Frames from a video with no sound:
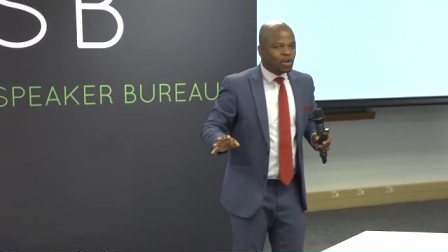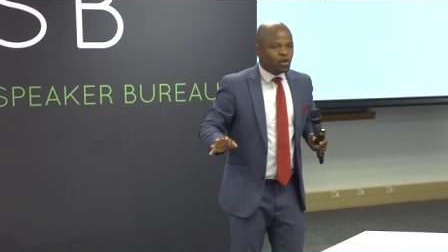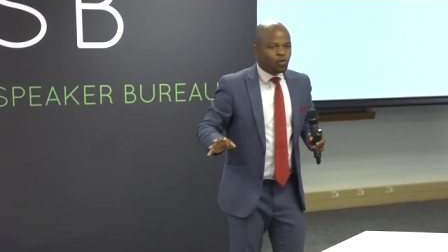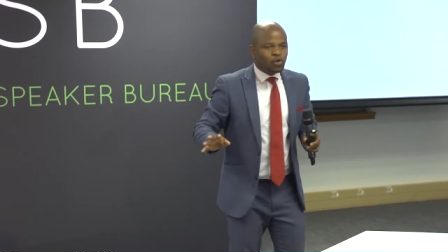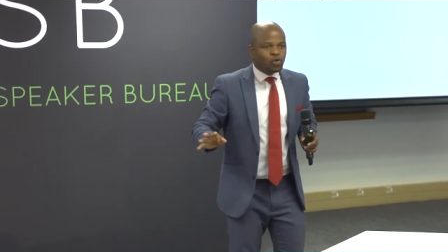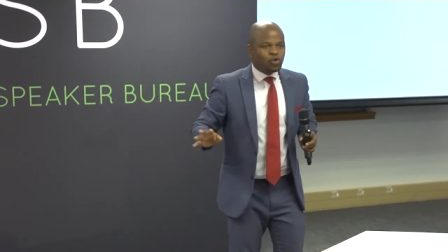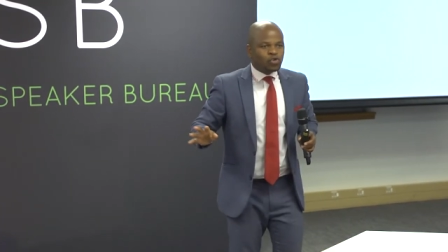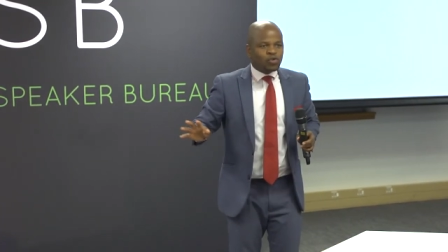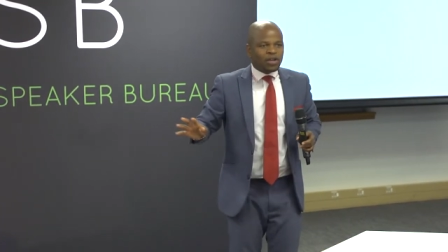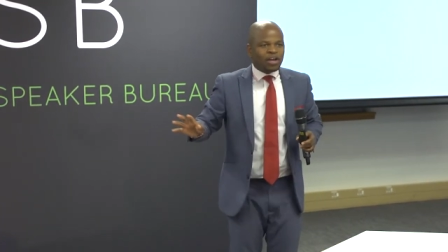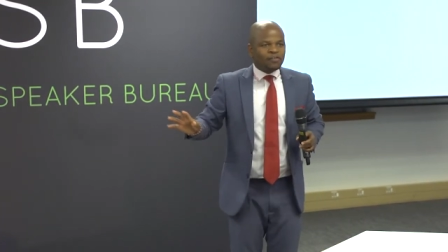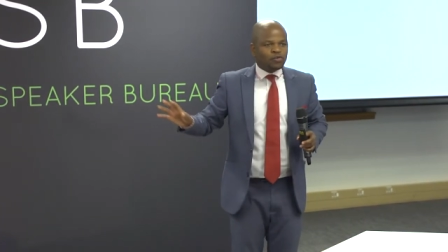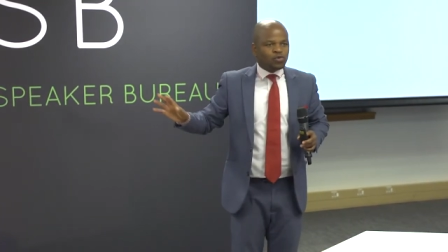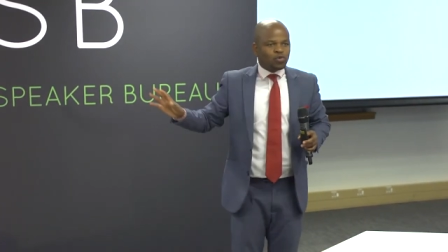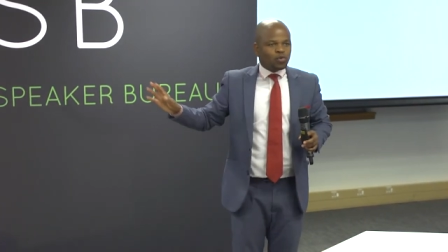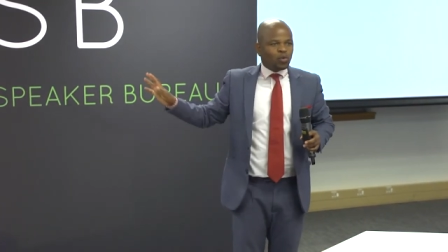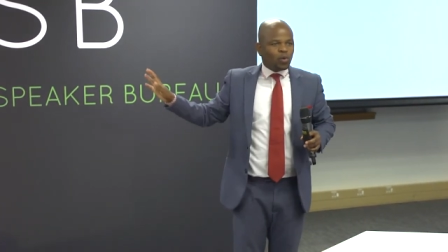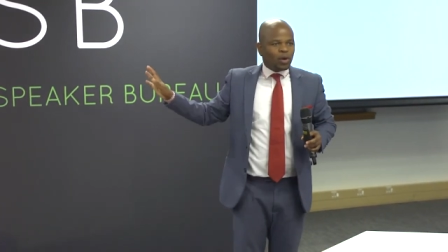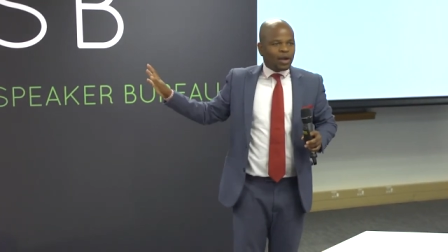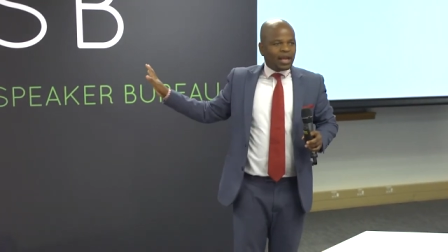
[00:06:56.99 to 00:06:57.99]
We used
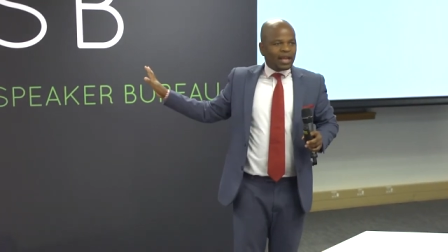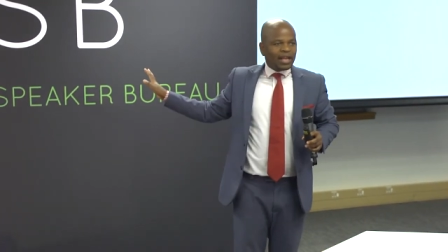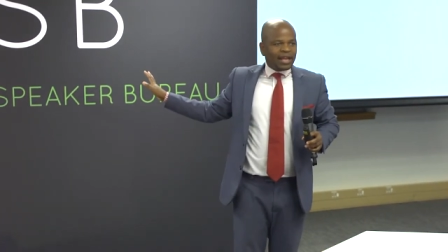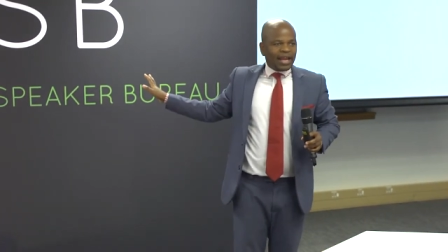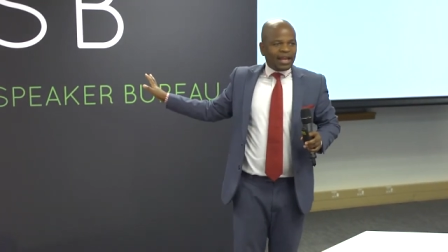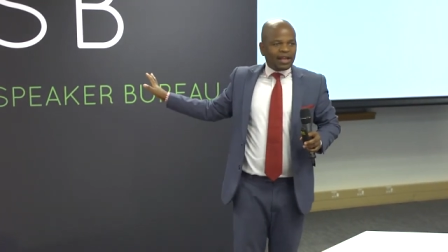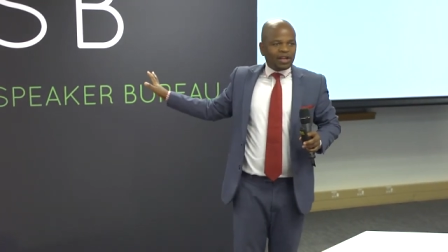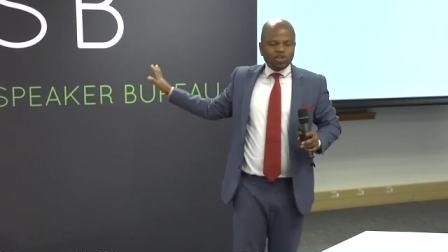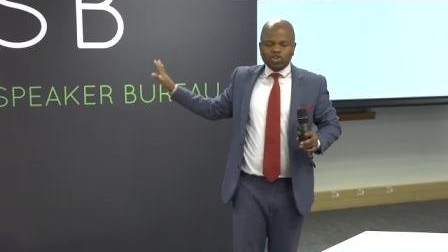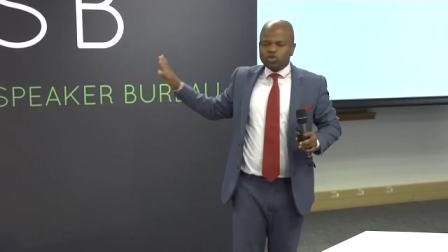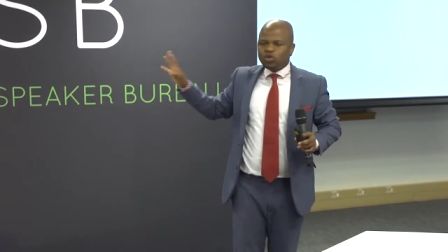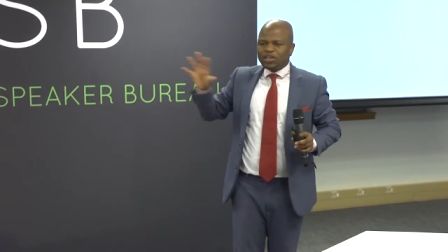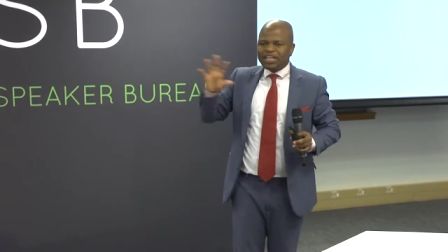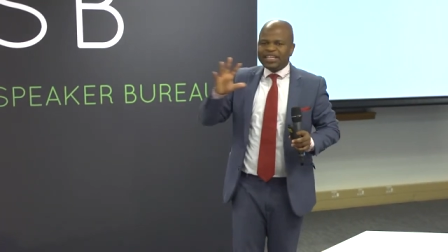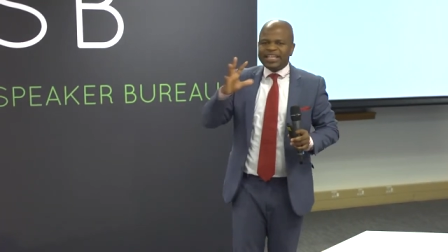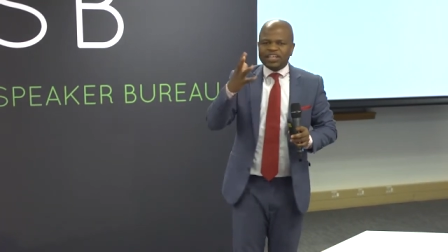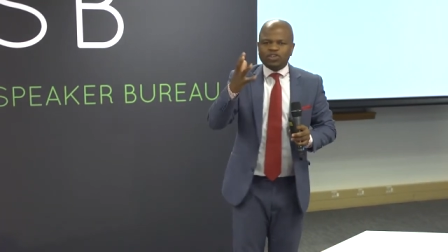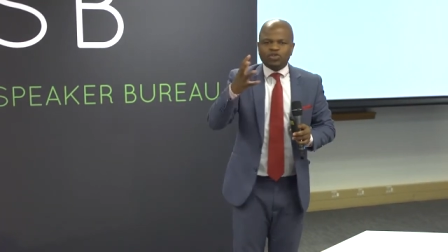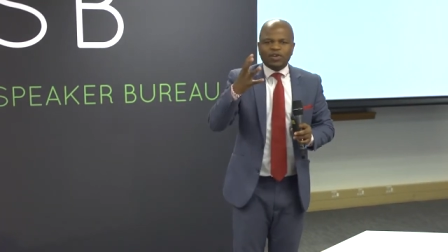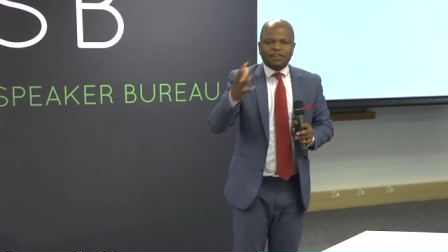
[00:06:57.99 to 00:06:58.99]
to you
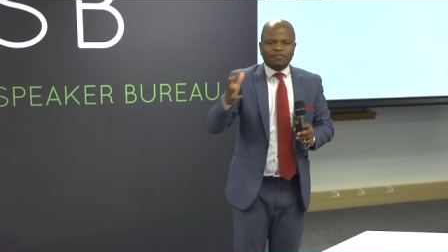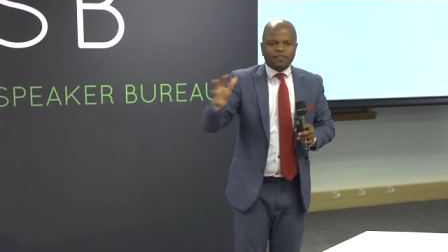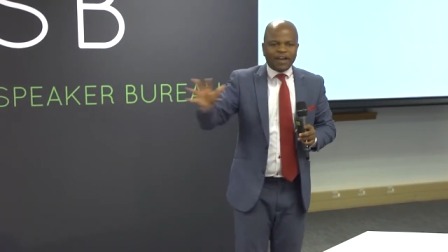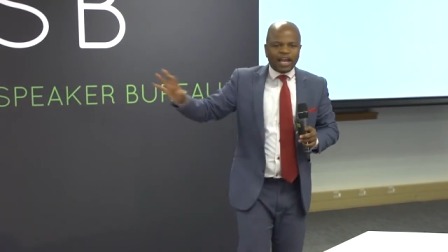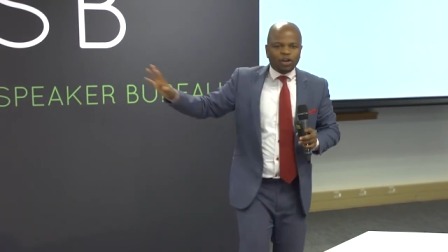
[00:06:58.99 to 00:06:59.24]
needed to have